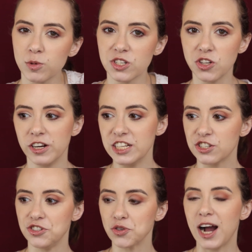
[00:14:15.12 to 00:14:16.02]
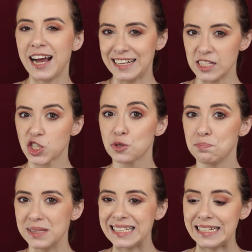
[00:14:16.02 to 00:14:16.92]
were starting to dry and
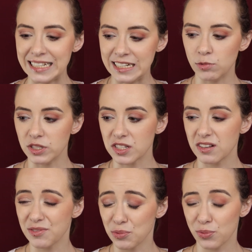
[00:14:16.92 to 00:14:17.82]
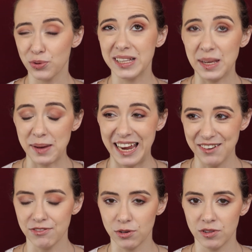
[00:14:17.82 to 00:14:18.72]
split, and it was really
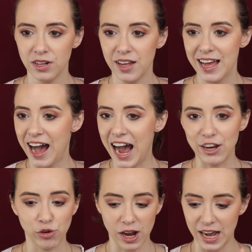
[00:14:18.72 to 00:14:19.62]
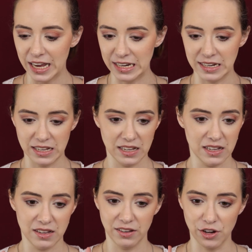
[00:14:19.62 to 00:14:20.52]
painful. I tried,
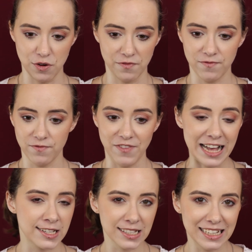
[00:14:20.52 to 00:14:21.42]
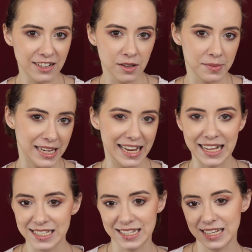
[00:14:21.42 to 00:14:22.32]
Vaseline on my
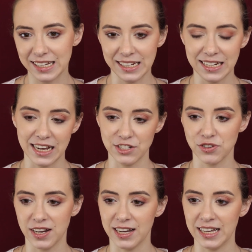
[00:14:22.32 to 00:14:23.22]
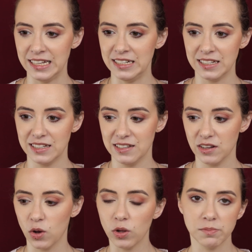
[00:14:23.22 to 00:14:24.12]
hands at night. I tried
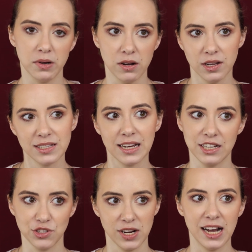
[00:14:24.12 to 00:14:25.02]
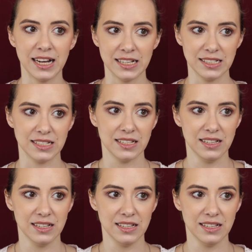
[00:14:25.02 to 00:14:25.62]
Gold Bond. I tried,